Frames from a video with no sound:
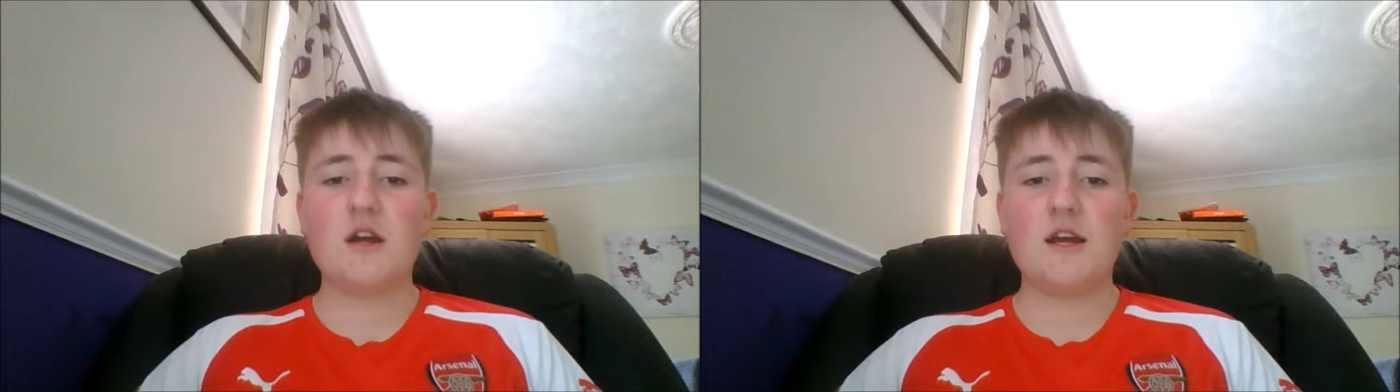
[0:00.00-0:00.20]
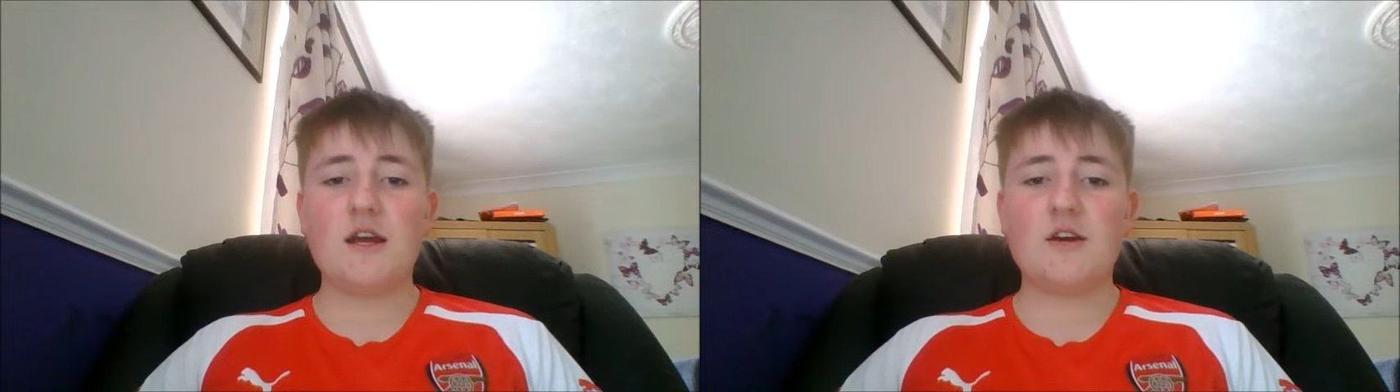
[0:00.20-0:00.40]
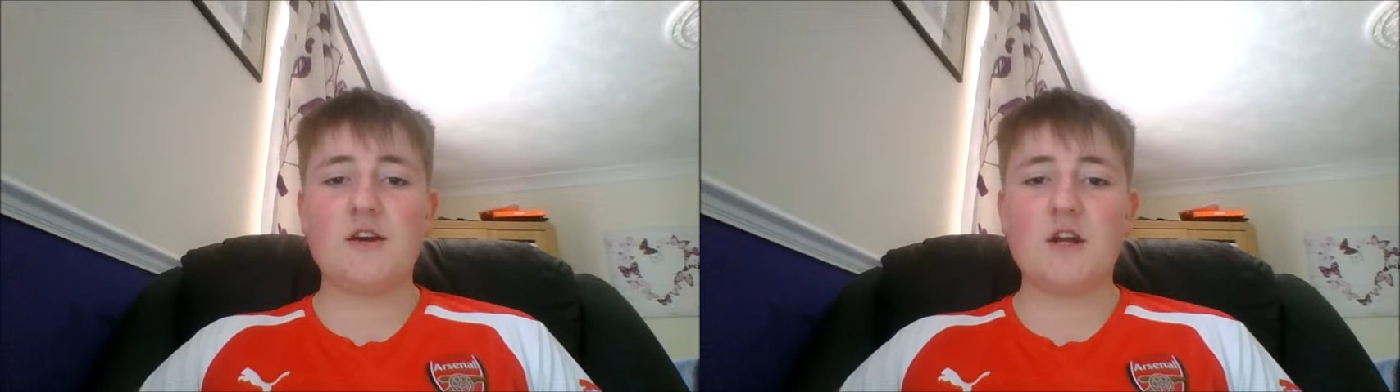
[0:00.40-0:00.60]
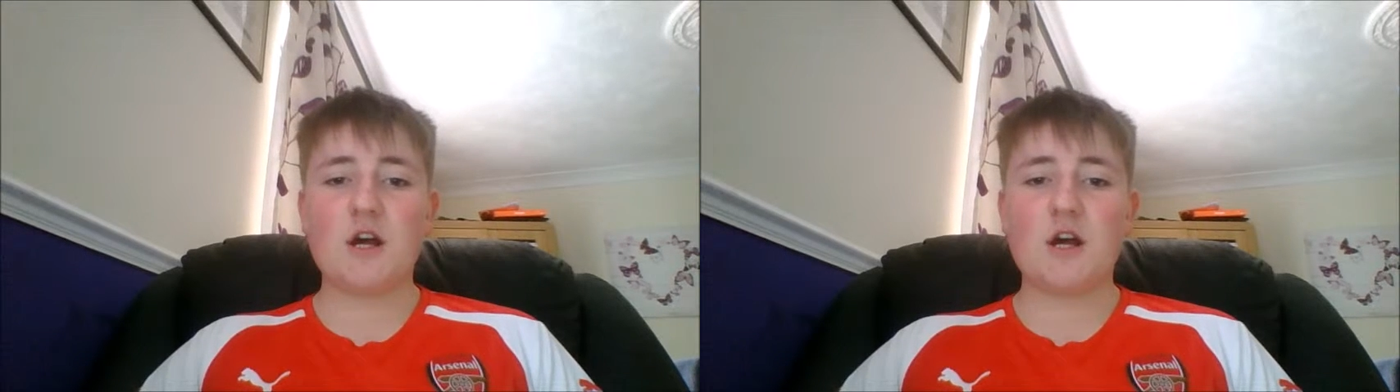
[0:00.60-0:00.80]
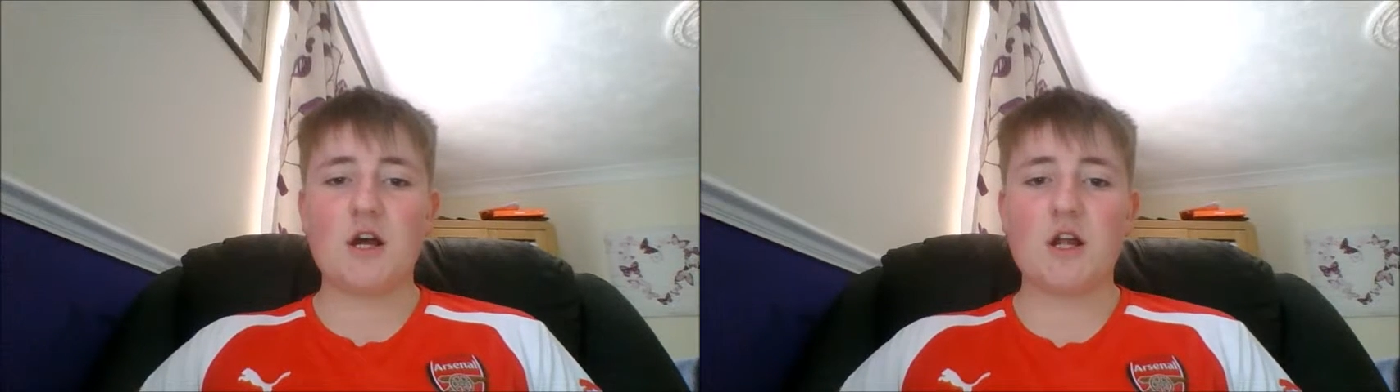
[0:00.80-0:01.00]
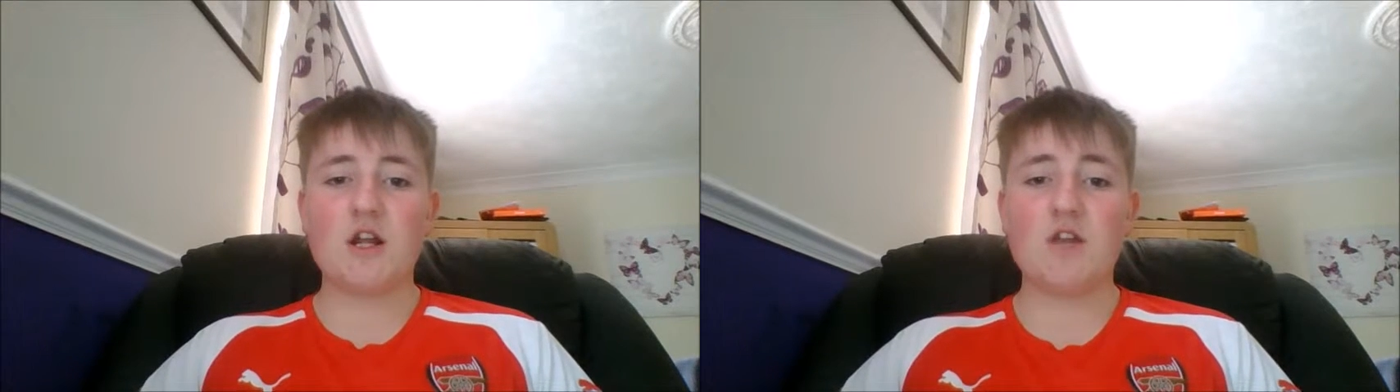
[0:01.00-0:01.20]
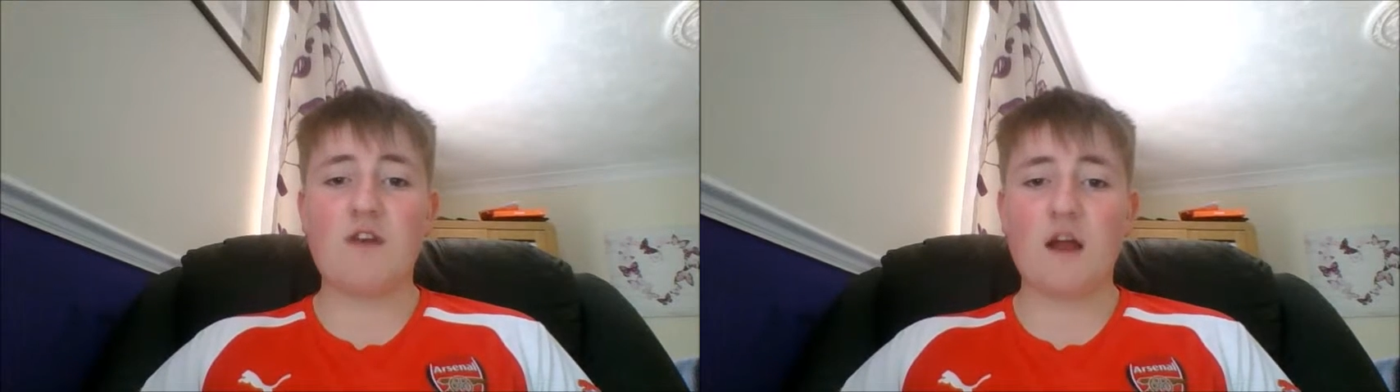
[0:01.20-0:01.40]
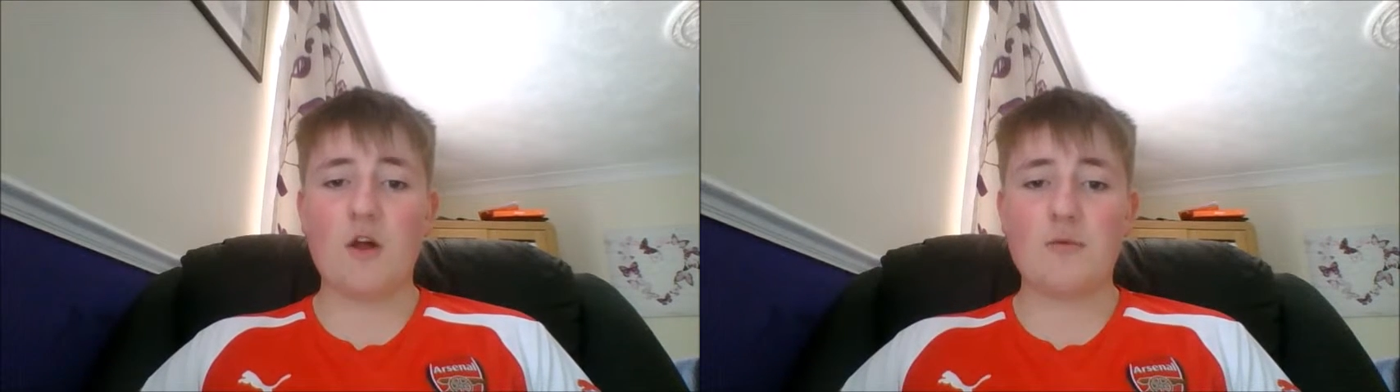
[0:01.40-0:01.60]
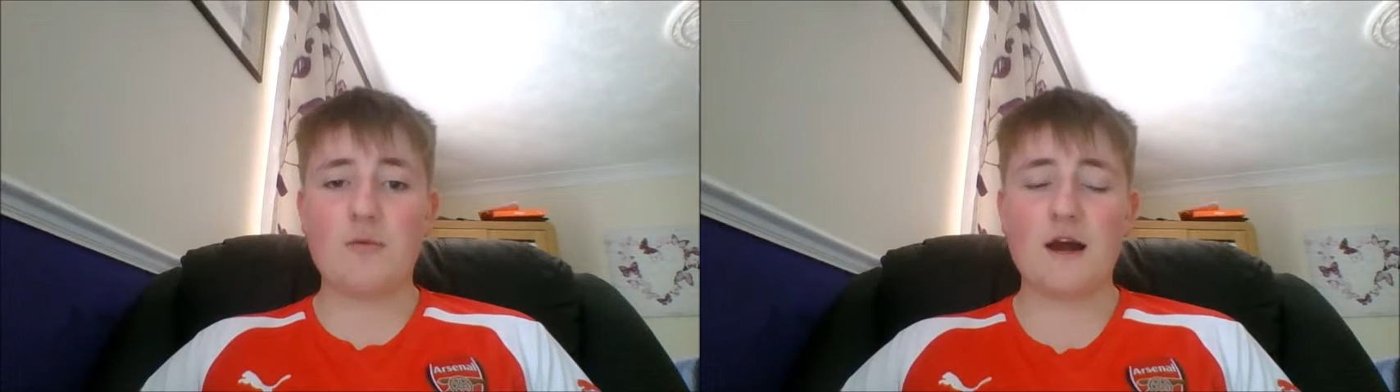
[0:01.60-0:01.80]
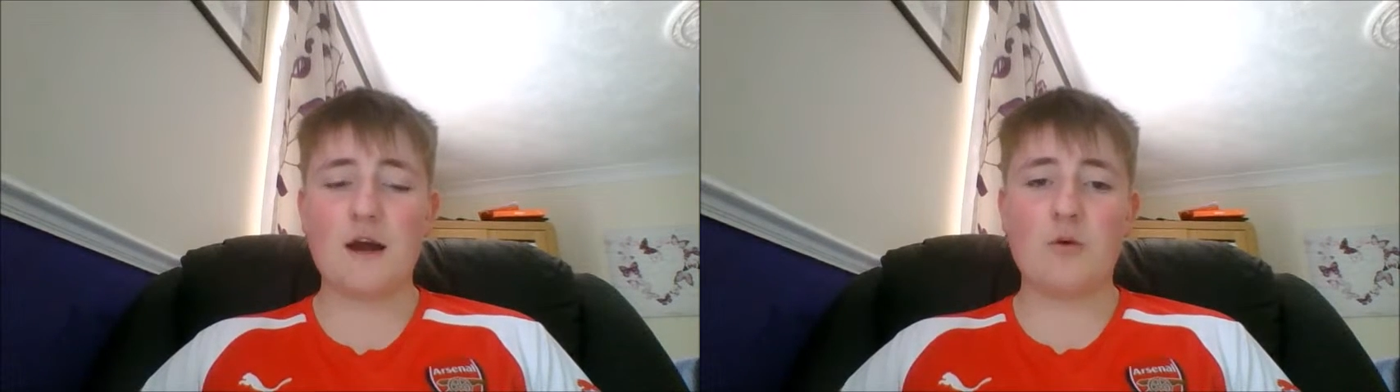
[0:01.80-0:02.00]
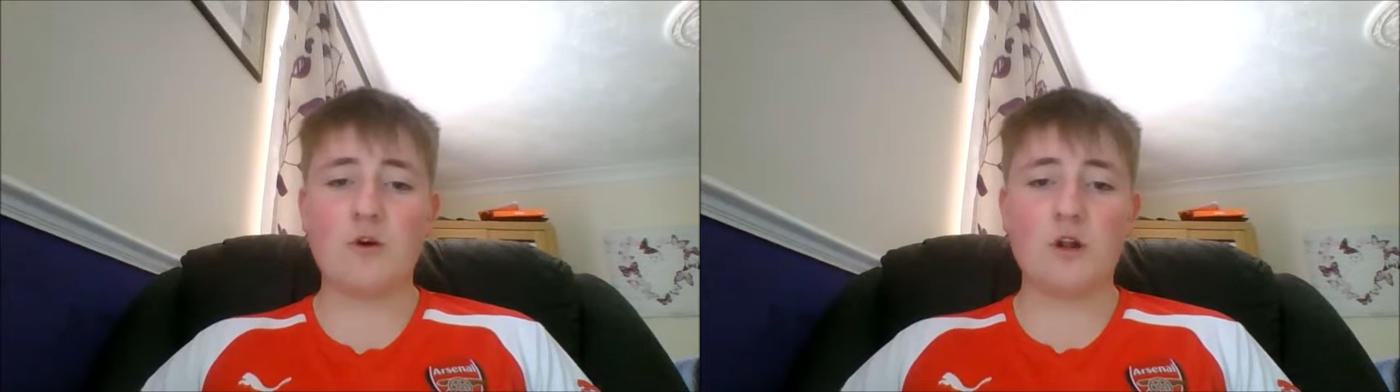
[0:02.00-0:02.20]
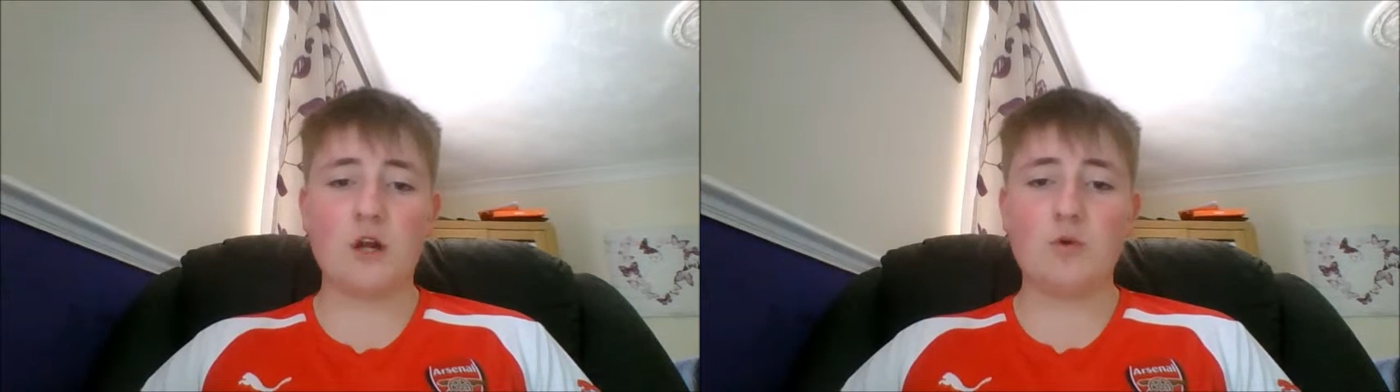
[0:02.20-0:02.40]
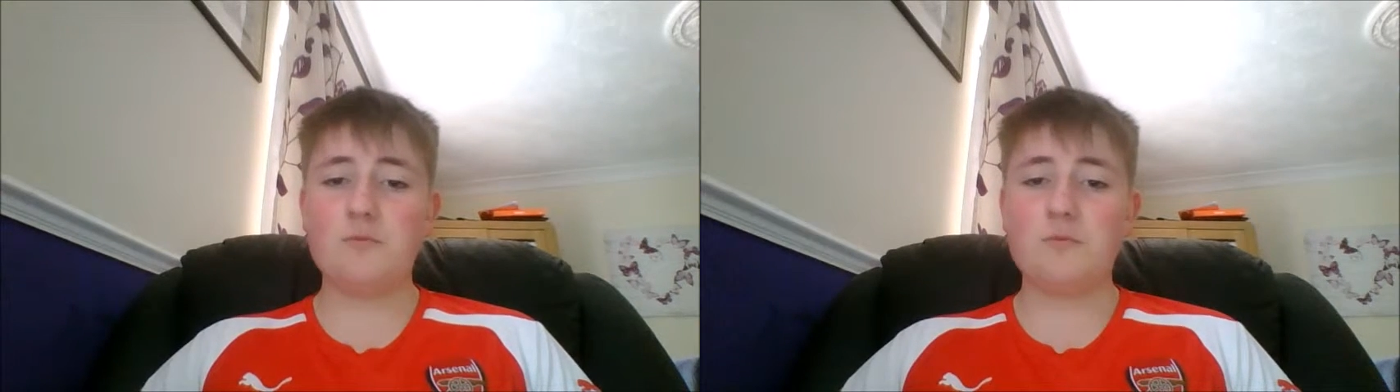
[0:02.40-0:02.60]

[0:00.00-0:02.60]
he can develop out on loan,